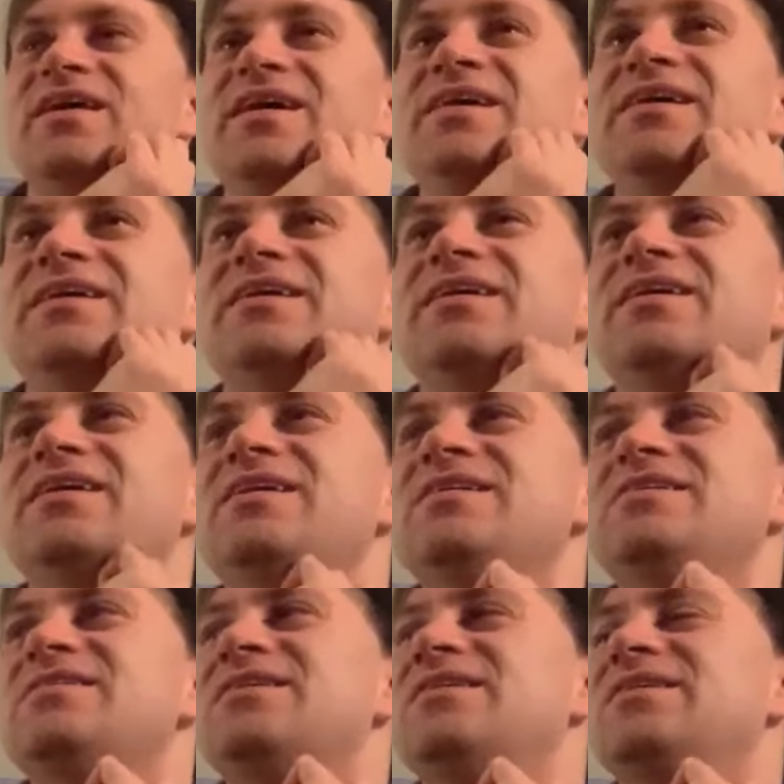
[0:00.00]
They
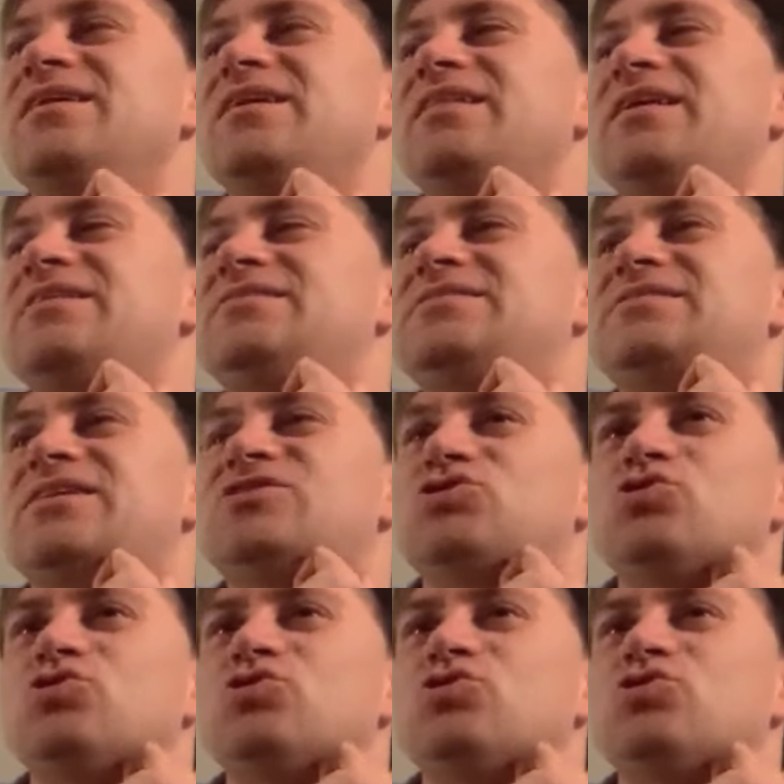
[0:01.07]
like St.